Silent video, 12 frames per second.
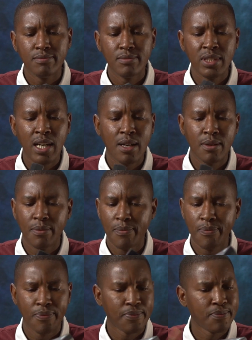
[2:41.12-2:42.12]
Yeah,
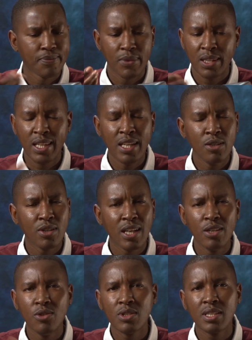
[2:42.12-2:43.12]
then you
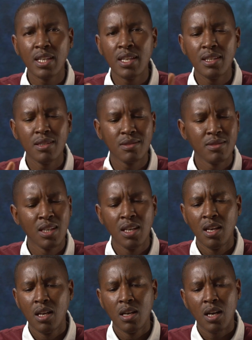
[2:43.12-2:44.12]
can use a
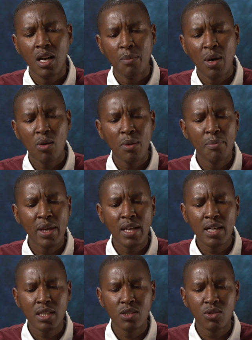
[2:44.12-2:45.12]
power
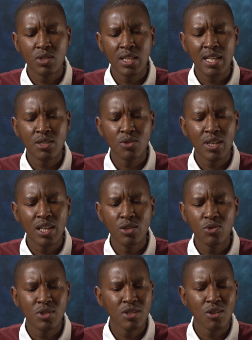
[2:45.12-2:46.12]
bank to charge, you can
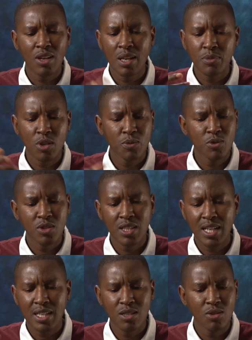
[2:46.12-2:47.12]
use your laptop to
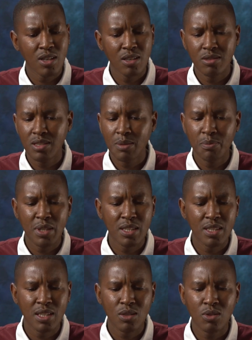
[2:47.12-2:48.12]
charge, you can use the
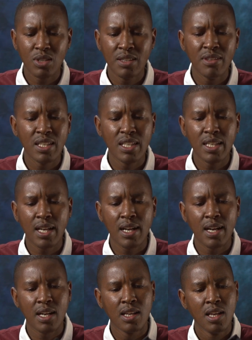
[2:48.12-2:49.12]
PC or even in the
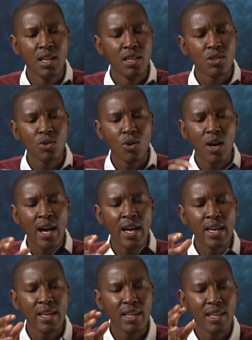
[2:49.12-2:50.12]
car. So
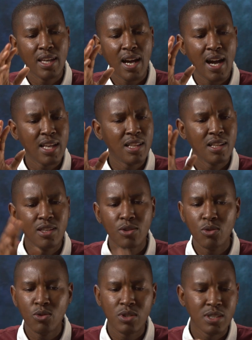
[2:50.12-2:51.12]
I hardly
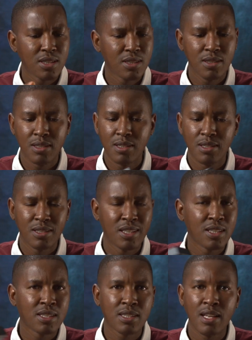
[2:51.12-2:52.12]
use
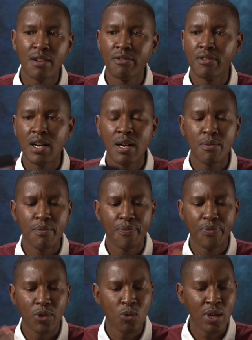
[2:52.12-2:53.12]
this stuff.
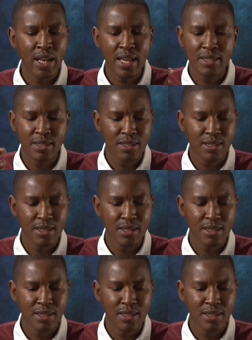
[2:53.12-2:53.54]
When I